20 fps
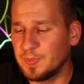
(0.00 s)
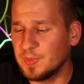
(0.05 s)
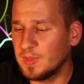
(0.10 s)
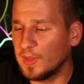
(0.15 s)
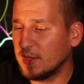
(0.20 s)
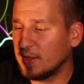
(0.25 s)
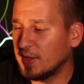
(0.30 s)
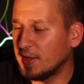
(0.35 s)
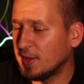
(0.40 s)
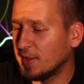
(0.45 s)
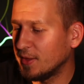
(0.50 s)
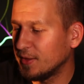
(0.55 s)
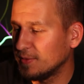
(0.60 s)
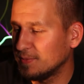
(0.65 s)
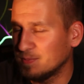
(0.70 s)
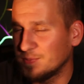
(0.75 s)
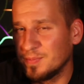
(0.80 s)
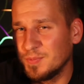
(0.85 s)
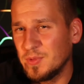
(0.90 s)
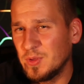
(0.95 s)
that
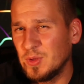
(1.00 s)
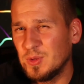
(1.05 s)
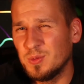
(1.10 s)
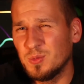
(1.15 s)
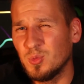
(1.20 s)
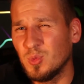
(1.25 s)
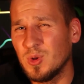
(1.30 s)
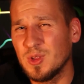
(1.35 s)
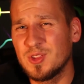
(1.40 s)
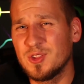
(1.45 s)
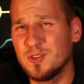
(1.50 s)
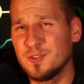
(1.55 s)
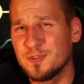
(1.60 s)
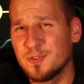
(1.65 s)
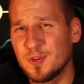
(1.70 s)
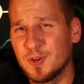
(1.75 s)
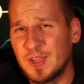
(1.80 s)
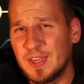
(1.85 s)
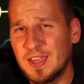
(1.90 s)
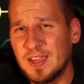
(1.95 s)
once you
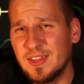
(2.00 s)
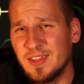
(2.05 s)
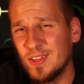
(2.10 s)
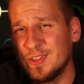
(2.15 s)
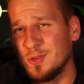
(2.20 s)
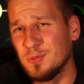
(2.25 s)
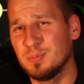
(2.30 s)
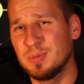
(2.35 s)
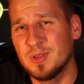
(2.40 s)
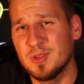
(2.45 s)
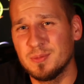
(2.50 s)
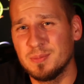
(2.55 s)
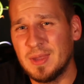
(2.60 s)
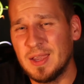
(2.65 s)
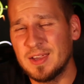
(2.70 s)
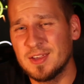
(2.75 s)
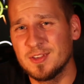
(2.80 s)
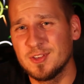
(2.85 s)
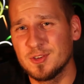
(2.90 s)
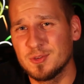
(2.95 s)
forget and you put it
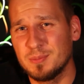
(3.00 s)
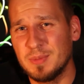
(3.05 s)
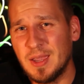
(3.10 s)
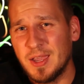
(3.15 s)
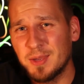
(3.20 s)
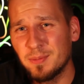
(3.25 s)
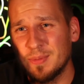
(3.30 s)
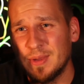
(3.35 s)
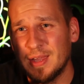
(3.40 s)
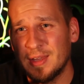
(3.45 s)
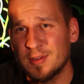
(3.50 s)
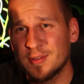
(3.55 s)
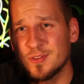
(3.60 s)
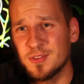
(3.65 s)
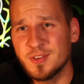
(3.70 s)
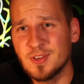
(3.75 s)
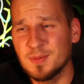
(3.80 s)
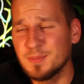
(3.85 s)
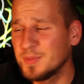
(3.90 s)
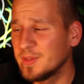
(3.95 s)
back in your backpack or
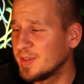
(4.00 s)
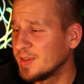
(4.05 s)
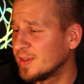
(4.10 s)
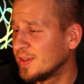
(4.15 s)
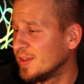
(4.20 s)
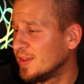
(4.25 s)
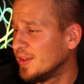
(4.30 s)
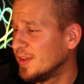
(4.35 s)
something,